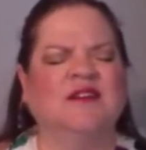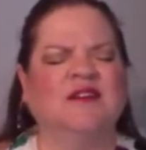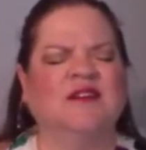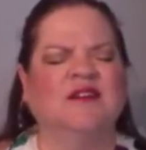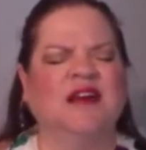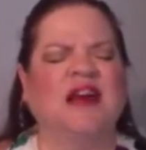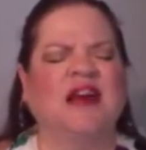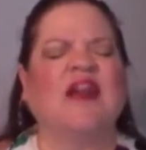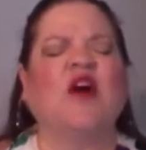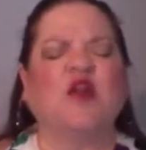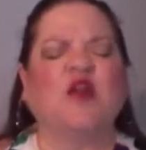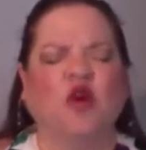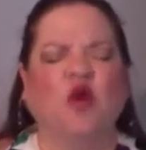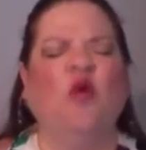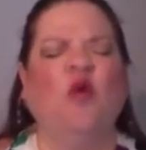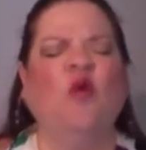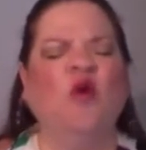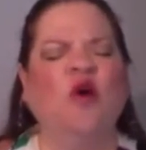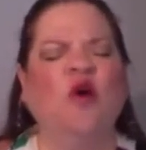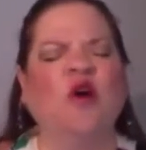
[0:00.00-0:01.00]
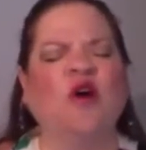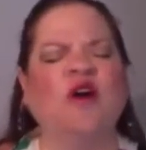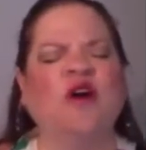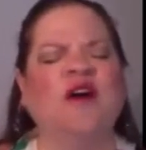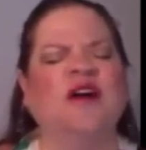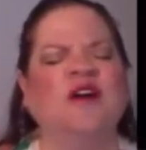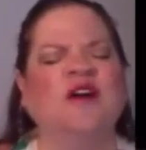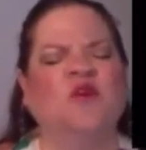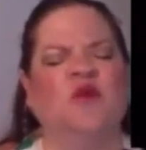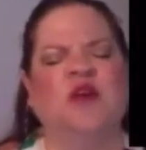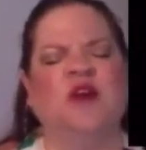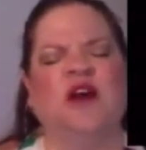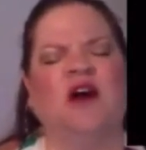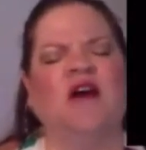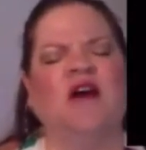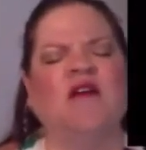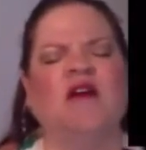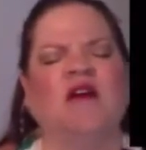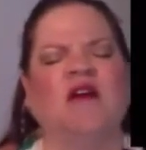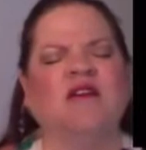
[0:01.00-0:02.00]
At our core, we
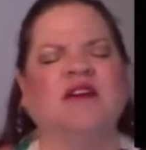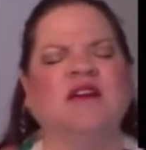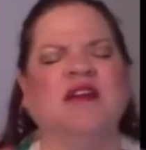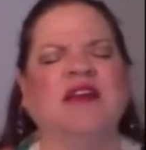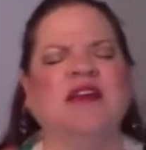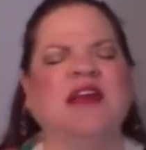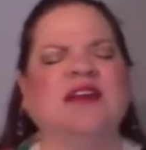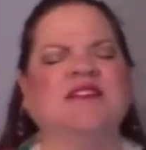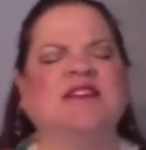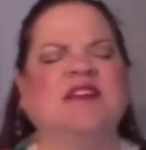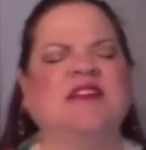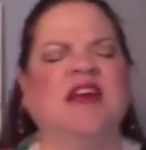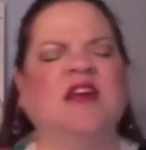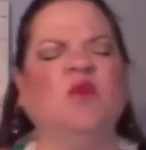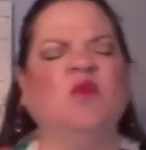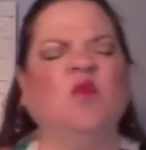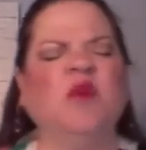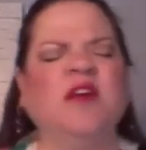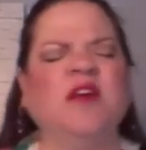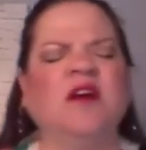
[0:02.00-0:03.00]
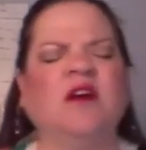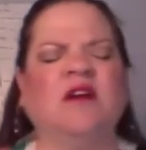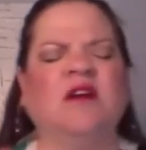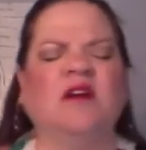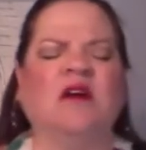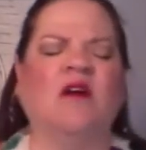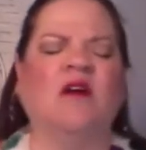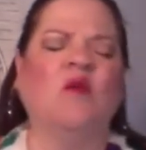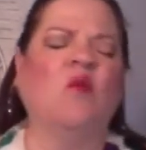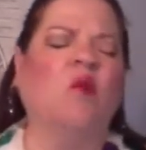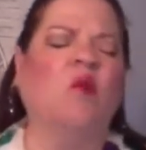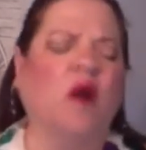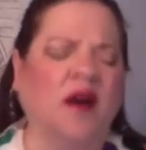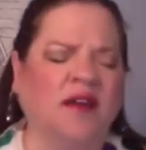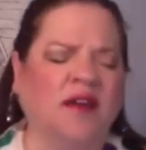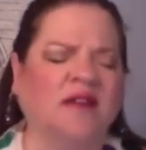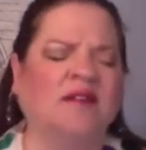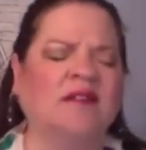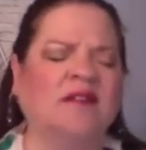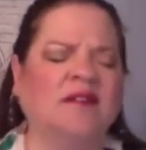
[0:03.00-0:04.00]
are all connected and we are all
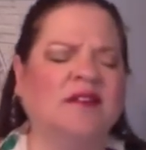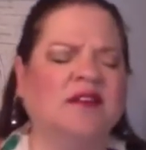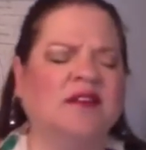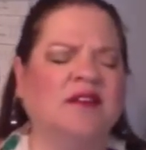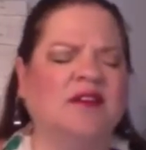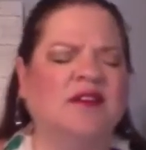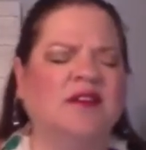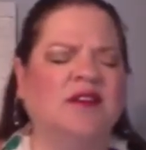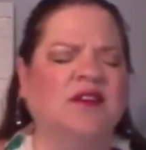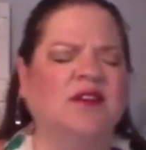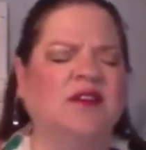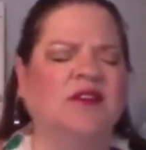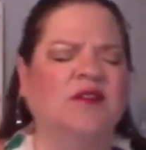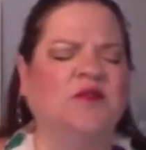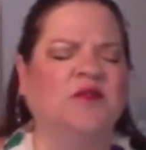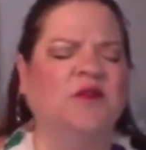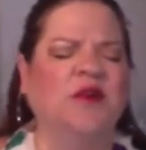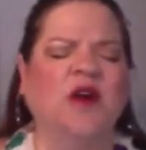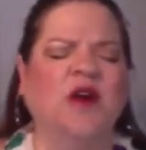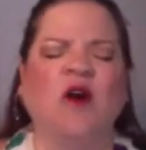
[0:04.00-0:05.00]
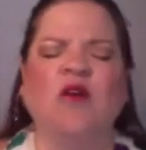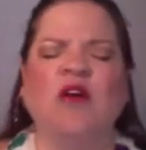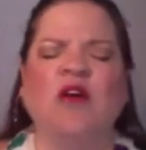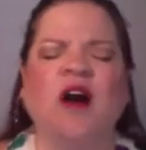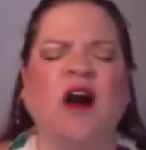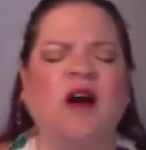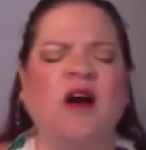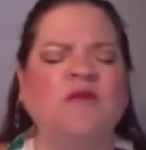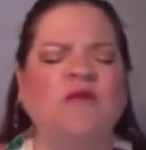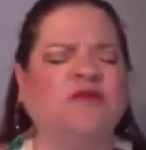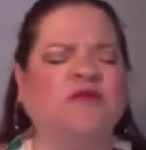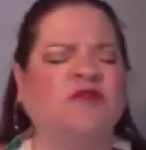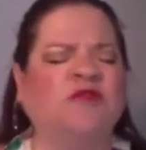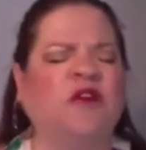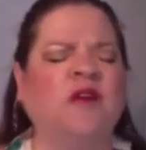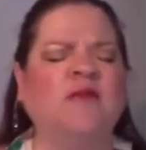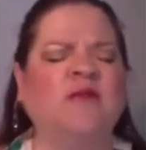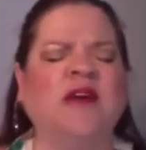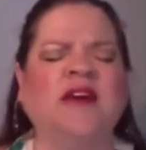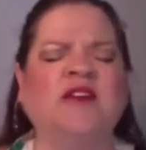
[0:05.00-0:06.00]
one. We all come
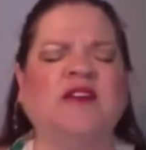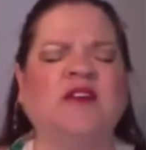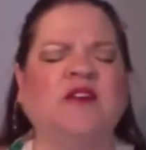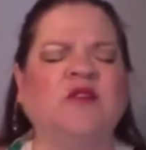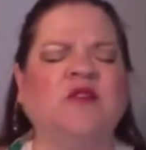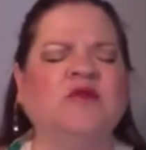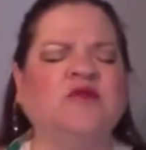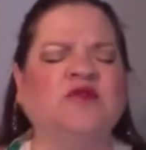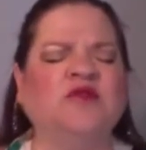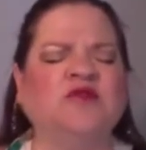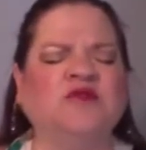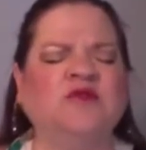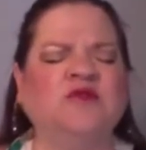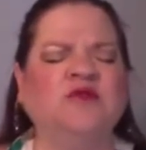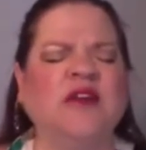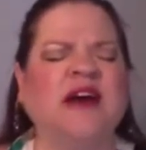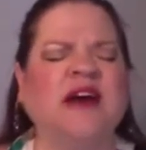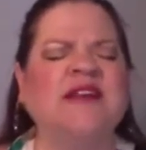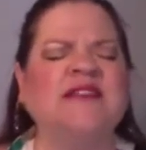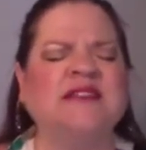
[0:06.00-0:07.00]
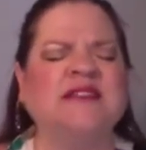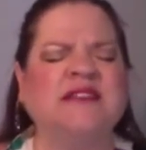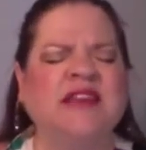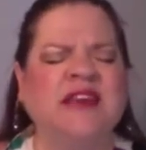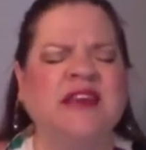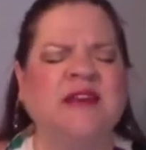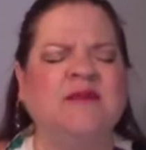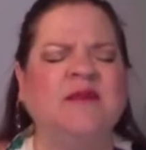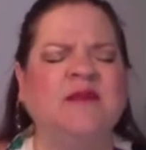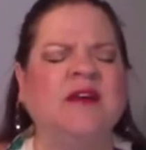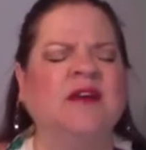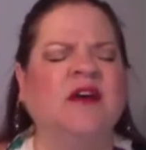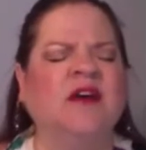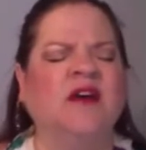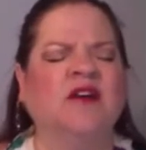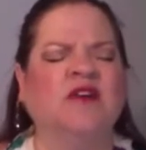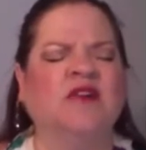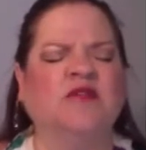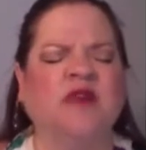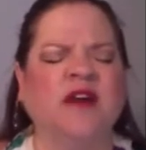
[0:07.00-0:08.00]
from and go to that same
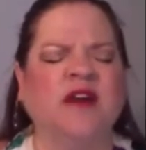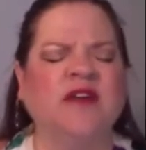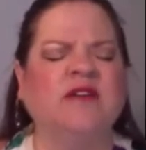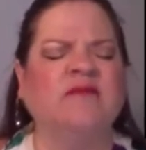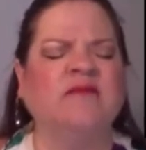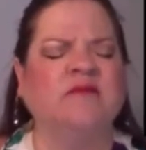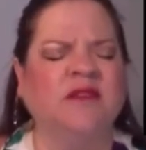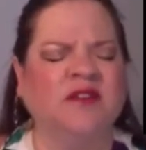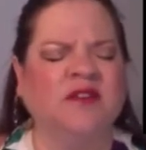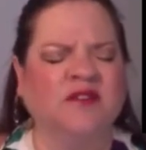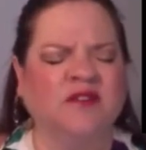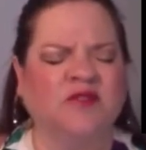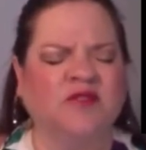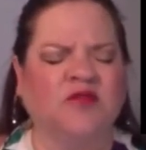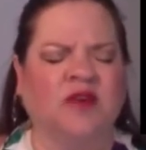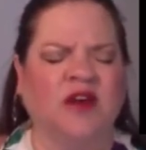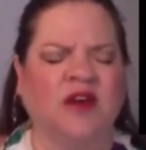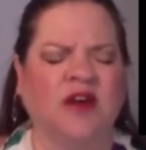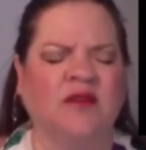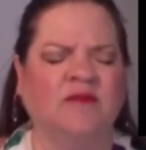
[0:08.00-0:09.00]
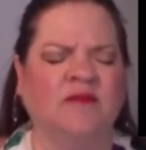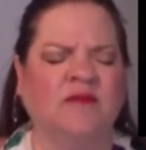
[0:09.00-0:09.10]
great mystery.